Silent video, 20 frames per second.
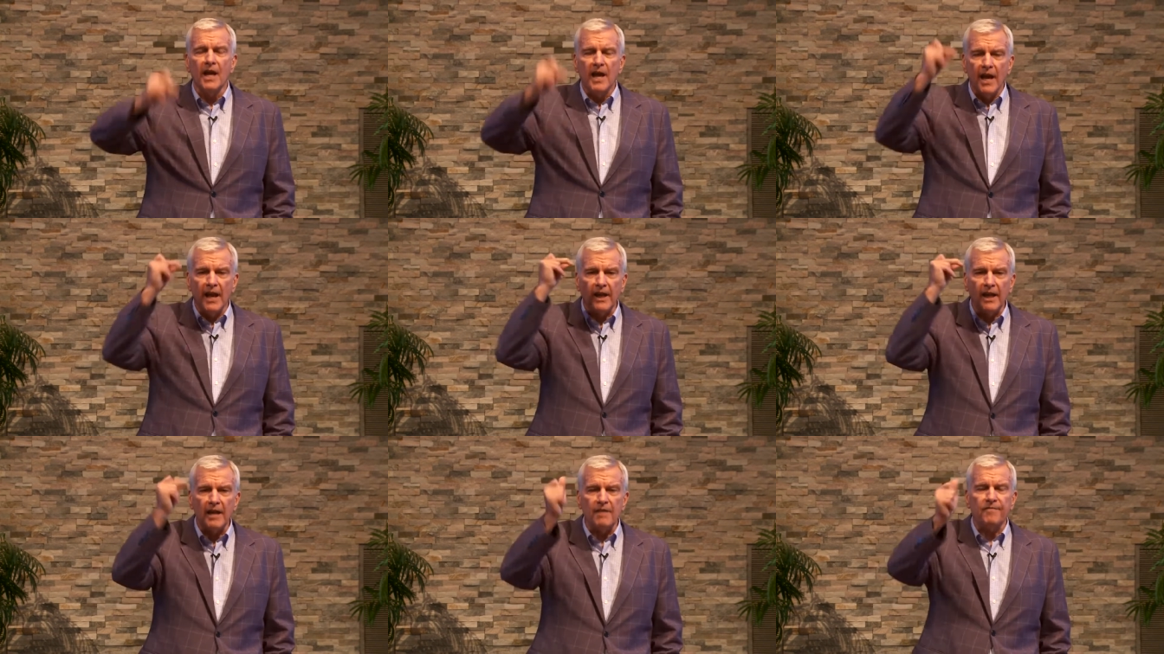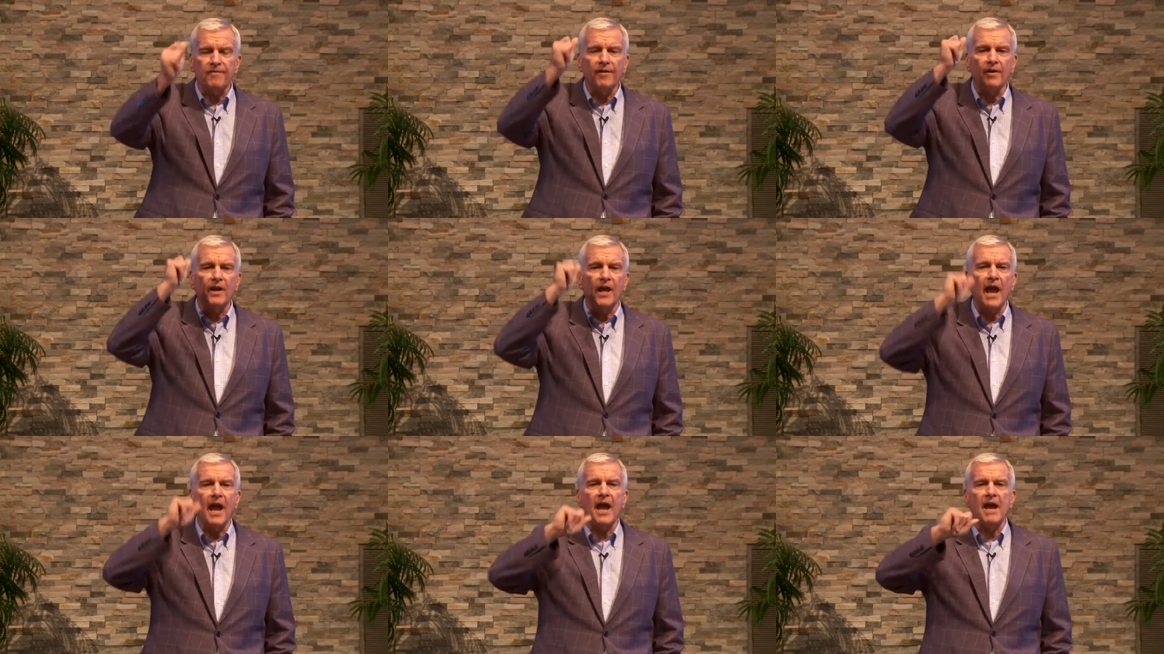And he
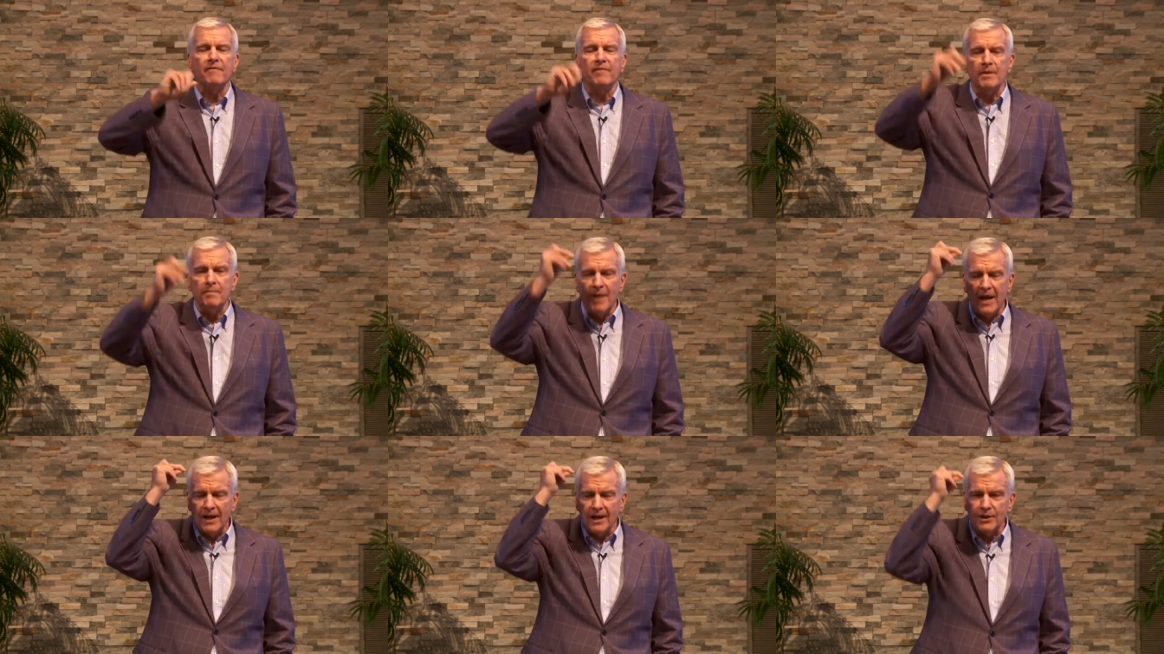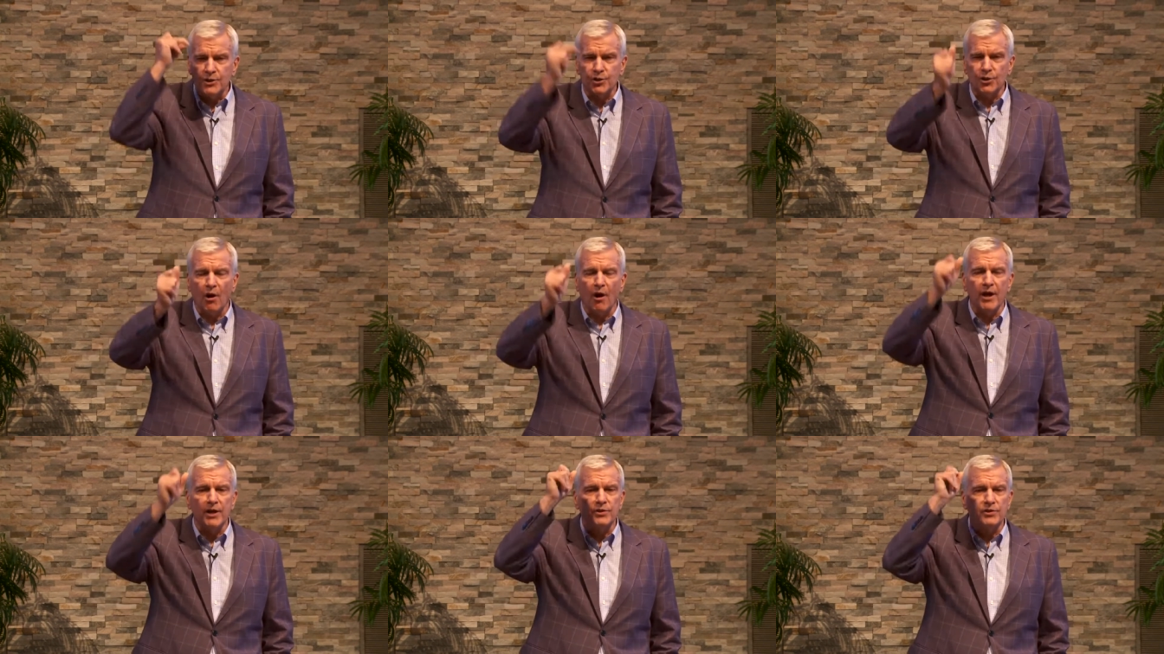forgave. He made a
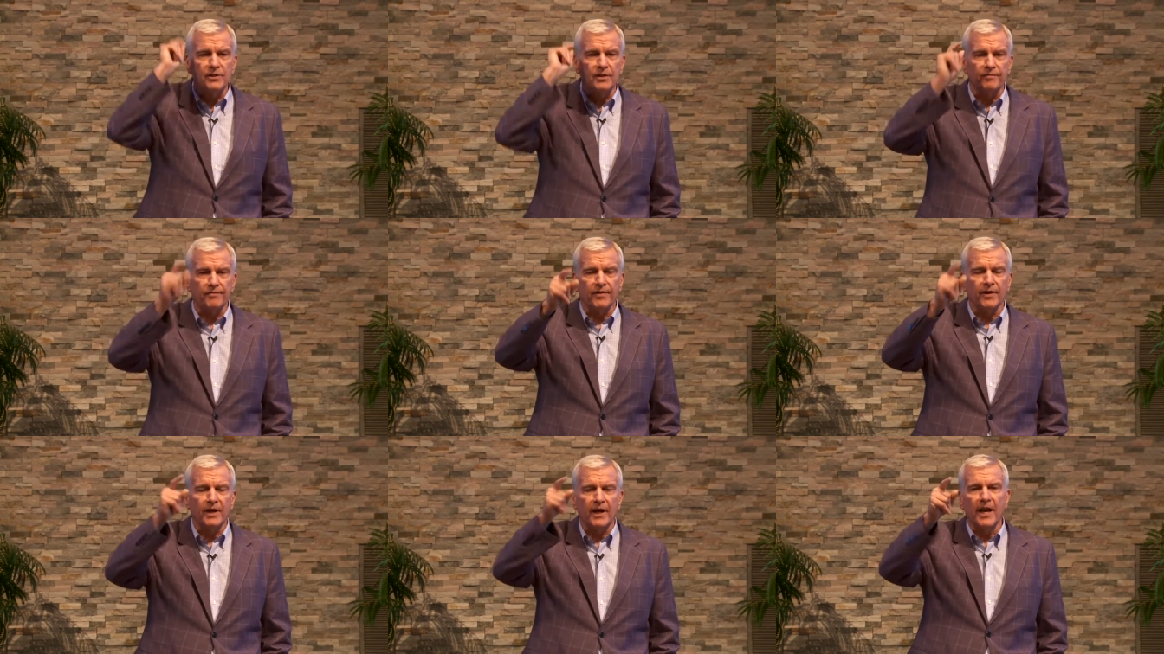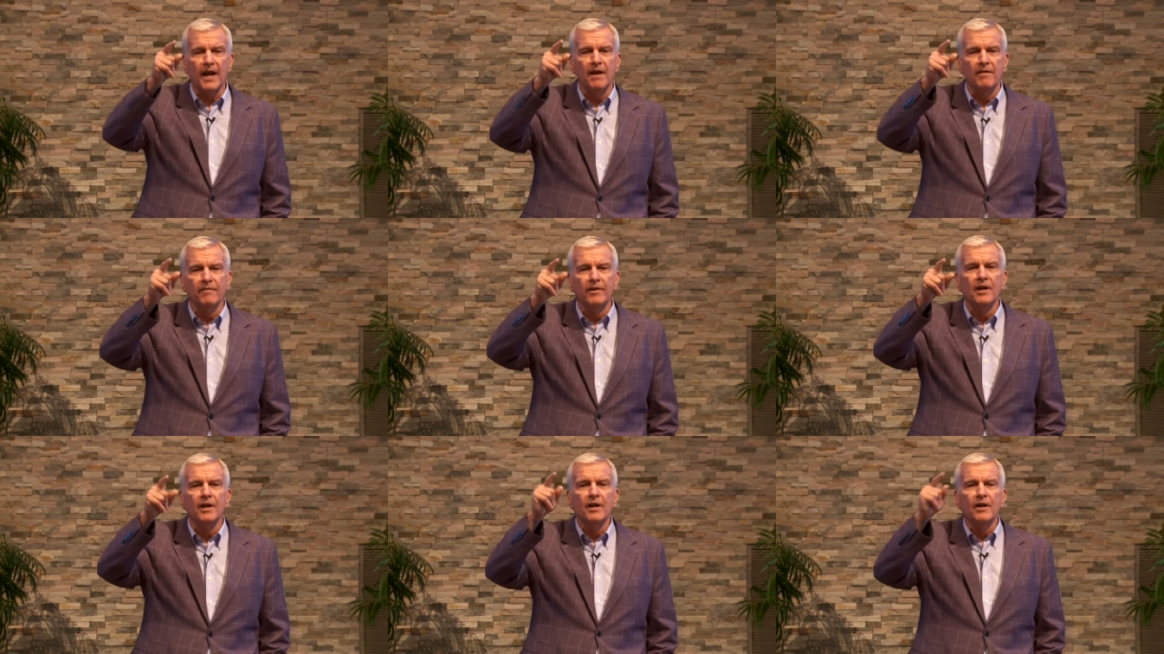choice to
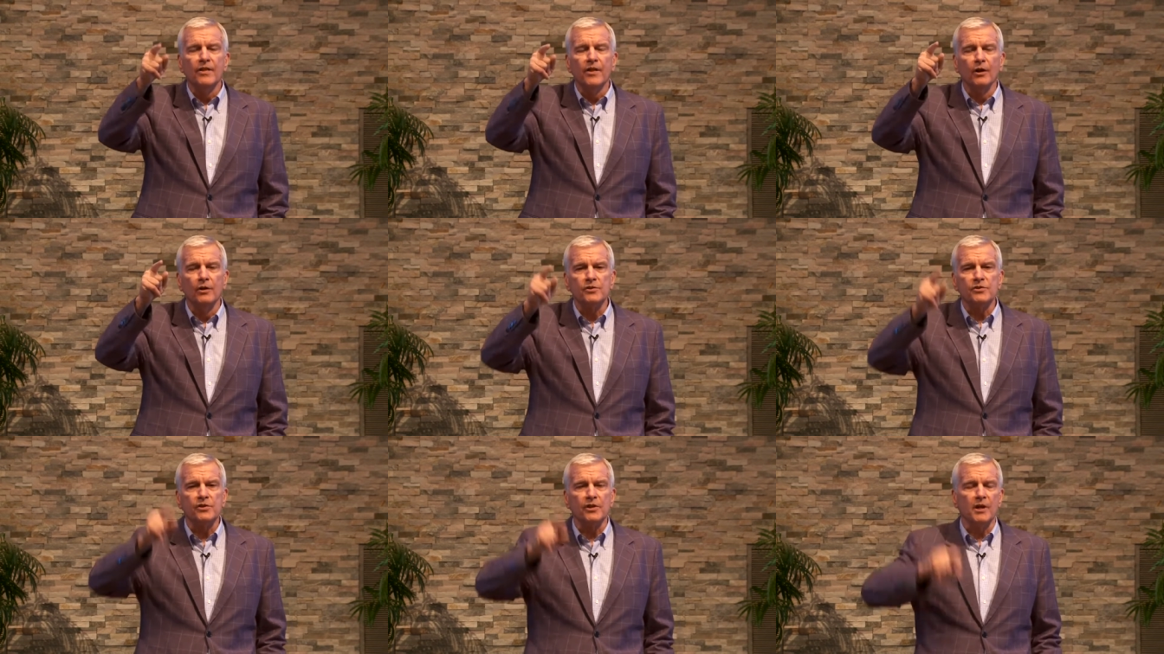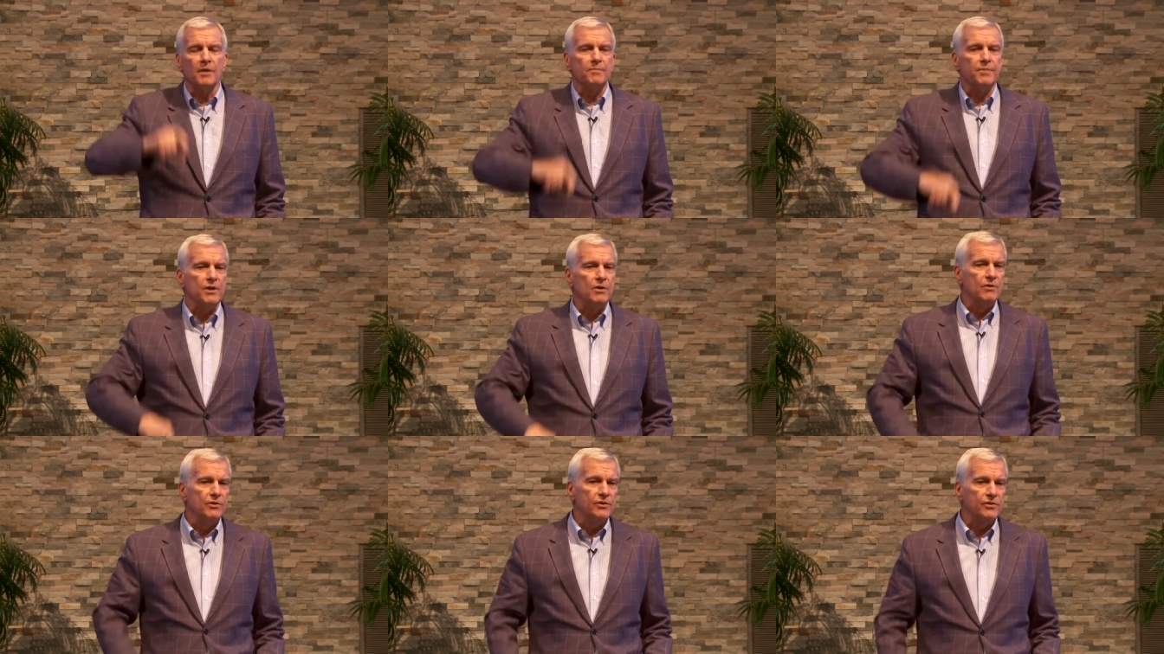forgive those that
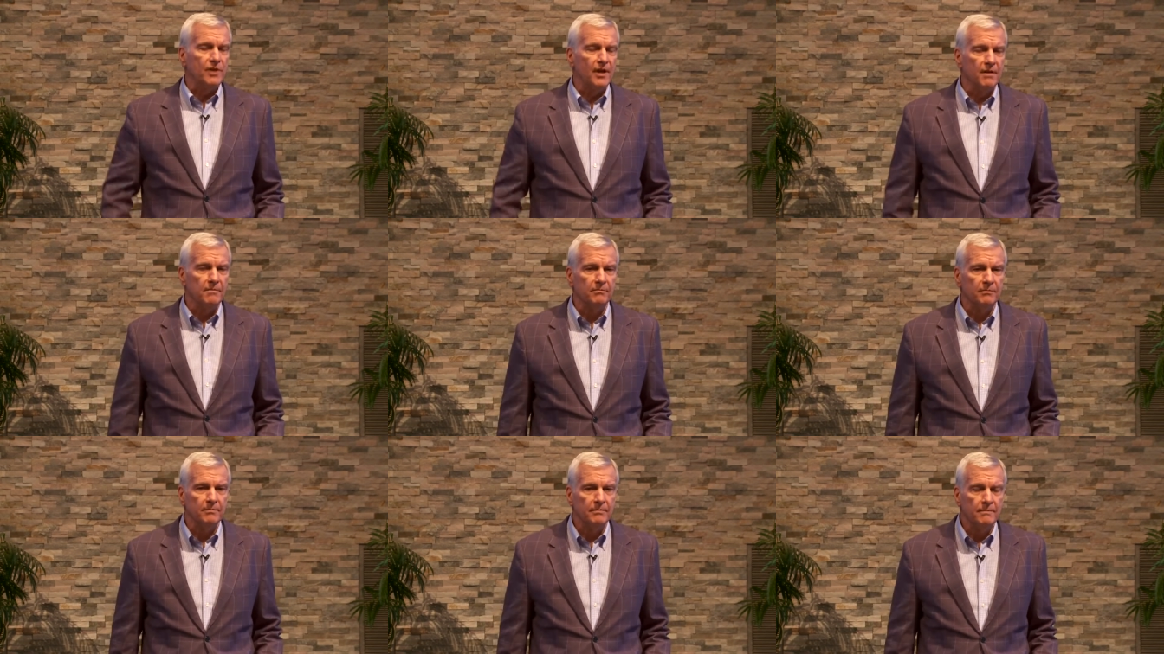abused him.